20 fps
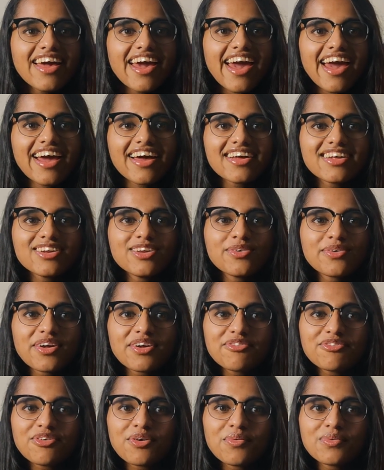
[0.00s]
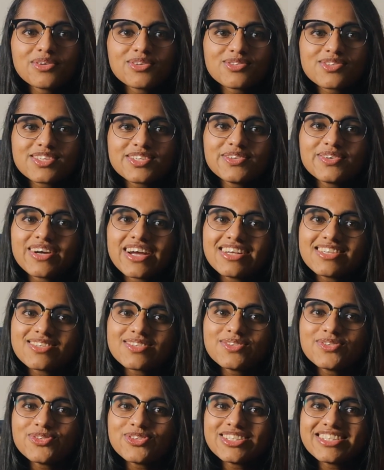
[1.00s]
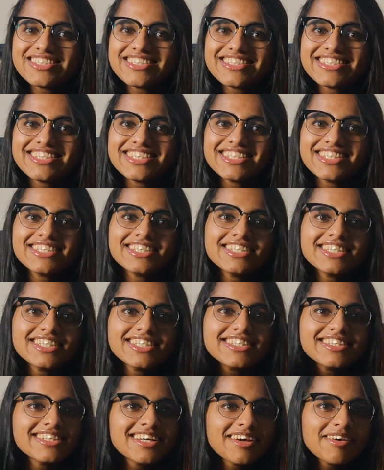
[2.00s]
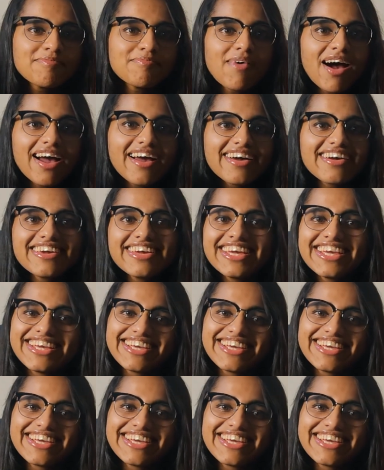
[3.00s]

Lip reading: and looking forward to see you guys soon. Bye.